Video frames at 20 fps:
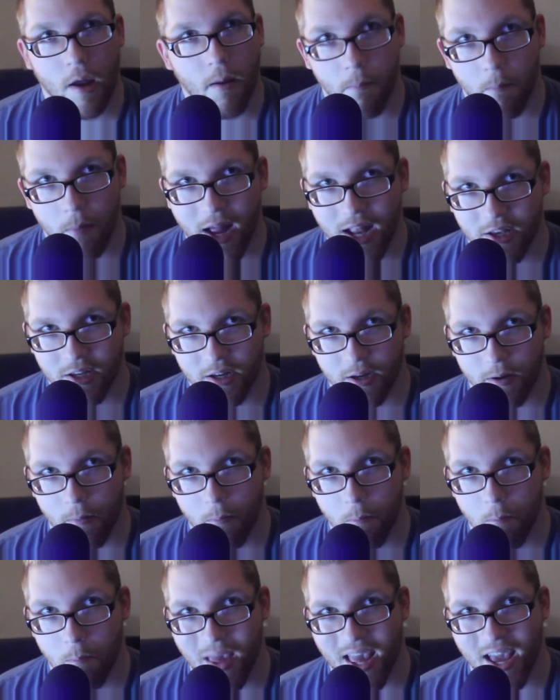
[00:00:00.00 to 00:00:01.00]

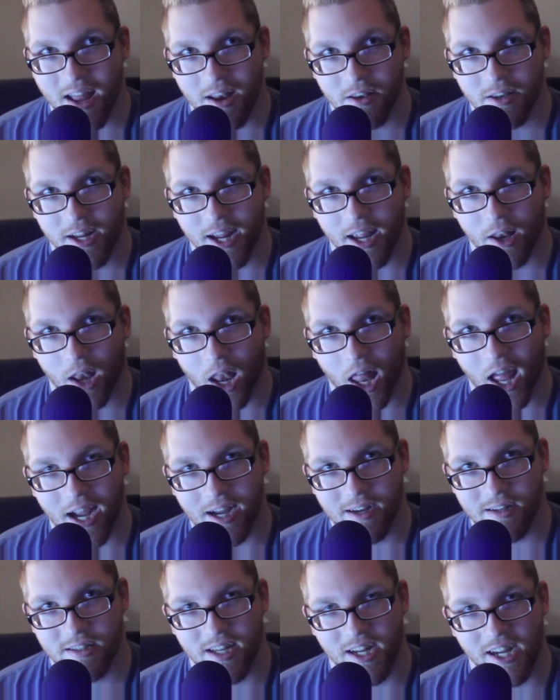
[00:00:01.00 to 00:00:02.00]
men can
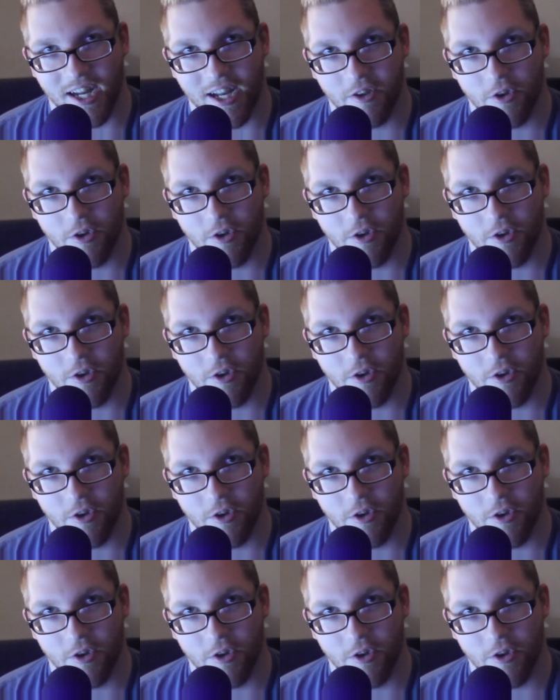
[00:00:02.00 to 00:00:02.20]
like tea